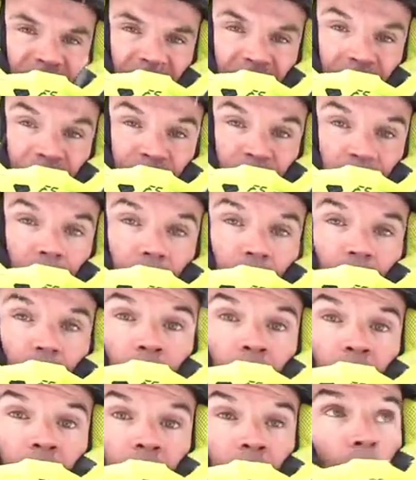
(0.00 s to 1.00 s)
into the
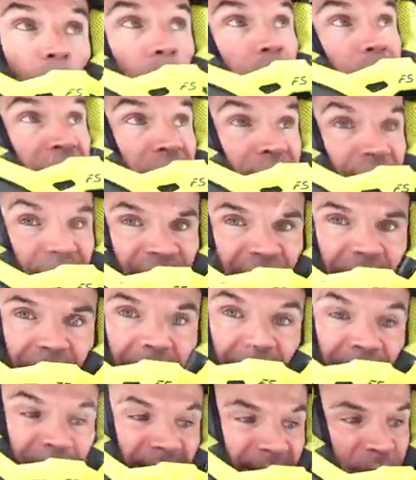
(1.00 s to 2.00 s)
snow, or it's just a day
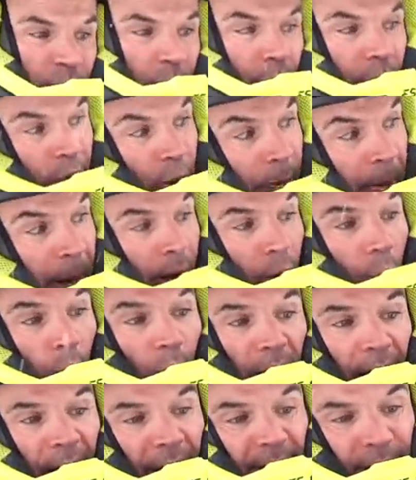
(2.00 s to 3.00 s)
like this where no matter
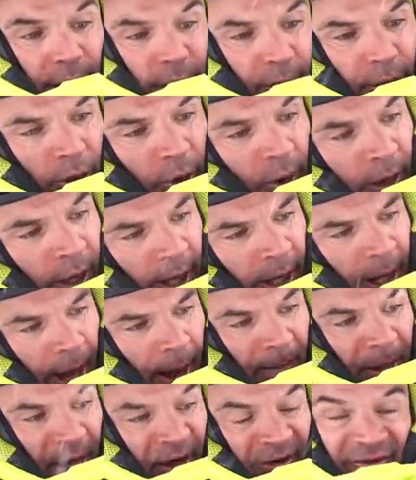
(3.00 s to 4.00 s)
what I do,
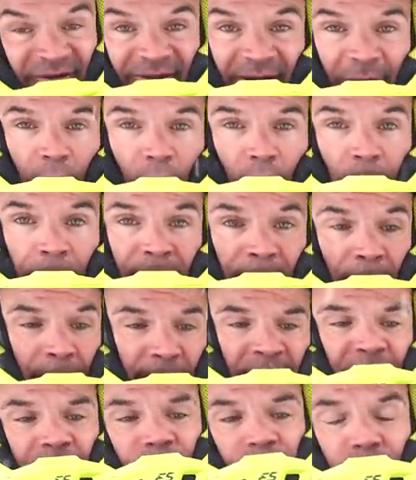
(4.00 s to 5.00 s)
I'm getting
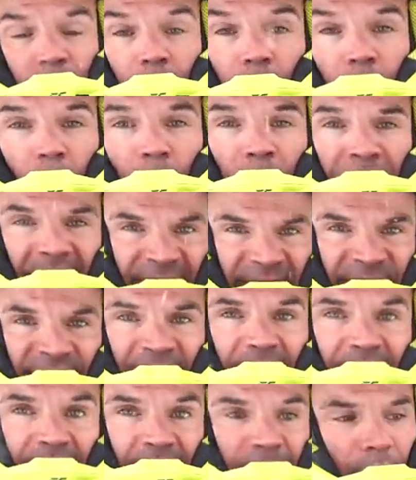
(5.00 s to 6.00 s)
snow
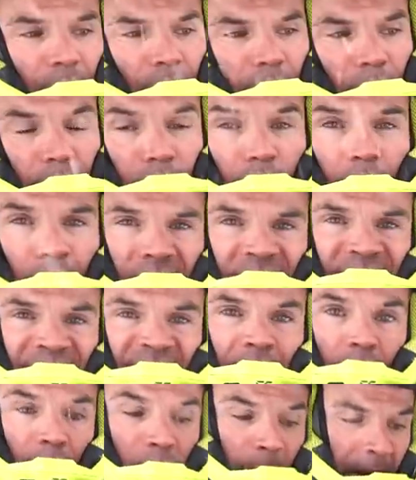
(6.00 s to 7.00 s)
inside the goggle on the
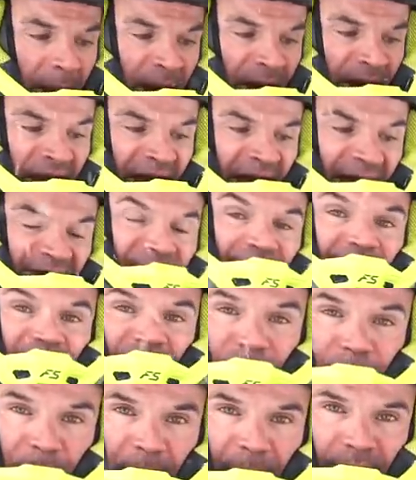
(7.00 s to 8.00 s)
foam, having a
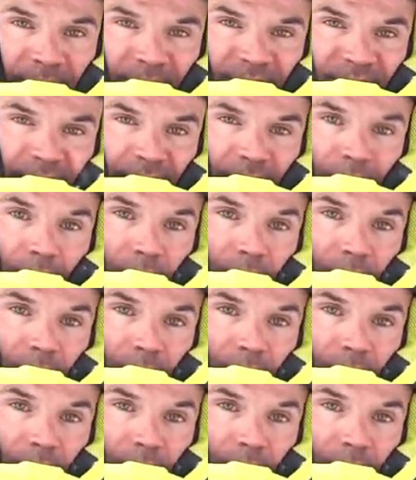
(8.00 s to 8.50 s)
spare set of